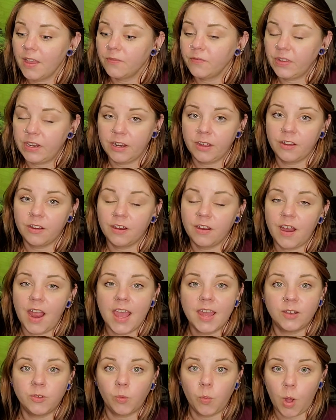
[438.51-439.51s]
vinegar,
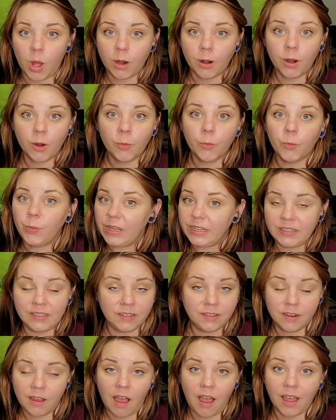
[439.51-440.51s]
and water, we
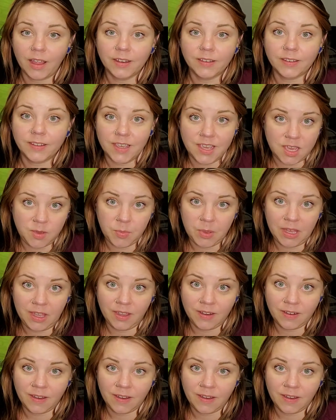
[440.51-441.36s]
did not keep it.